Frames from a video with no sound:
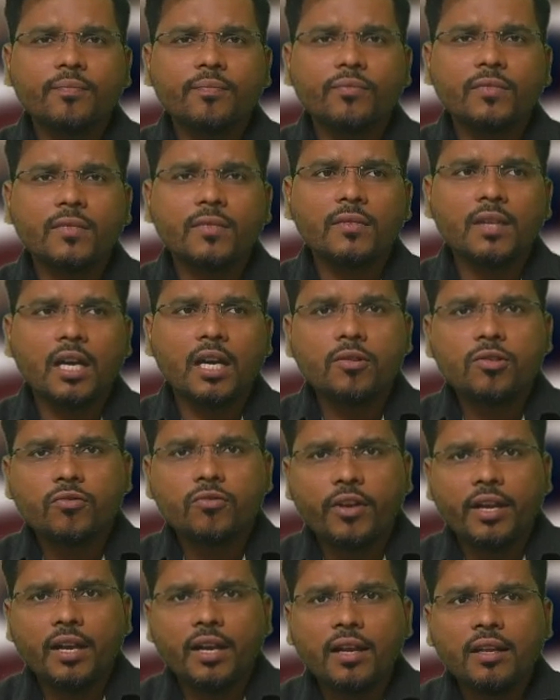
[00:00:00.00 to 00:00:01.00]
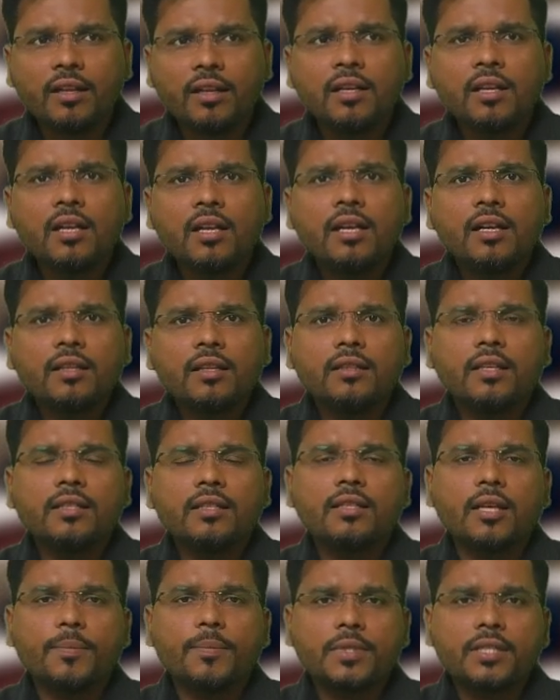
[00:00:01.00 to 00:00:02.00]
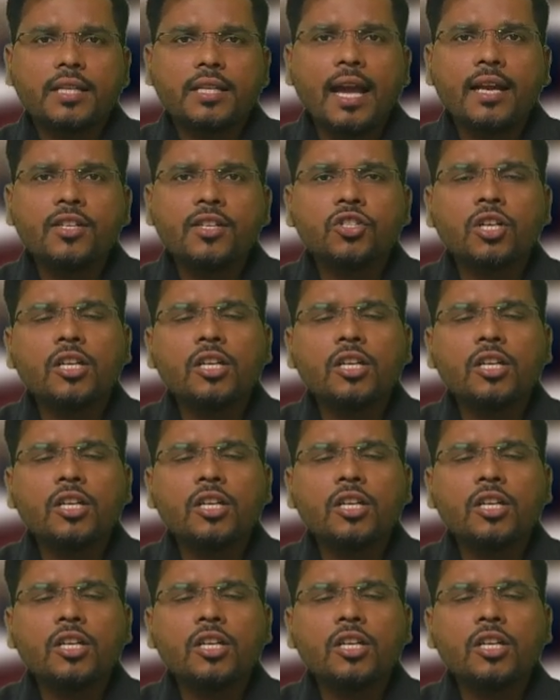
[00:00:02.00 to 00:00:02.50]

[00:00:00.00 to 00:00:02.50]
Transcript: that is where the substantially